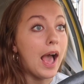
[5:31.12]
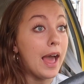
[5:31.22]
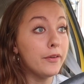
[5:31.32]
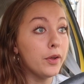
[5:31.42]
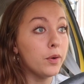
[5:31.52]

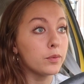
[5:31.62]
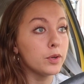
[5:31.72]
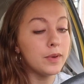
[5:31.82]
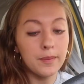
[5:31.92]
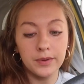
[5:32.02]
I don't know what
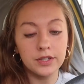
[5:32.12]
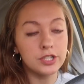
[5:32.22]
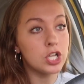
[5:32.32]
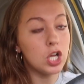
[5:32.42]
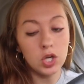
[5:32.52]
room number,
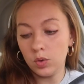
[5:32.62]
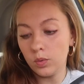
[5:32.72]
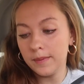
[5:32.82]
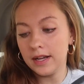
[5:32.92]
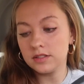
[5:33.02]
so
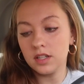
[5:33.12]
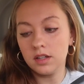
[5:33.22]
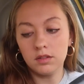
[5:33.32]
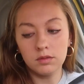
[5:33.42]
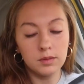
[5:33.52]
we're about
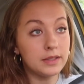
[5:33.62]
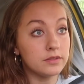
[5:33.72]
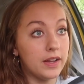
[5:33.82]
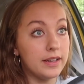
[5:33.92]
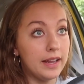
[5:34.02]

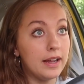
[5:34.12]
to find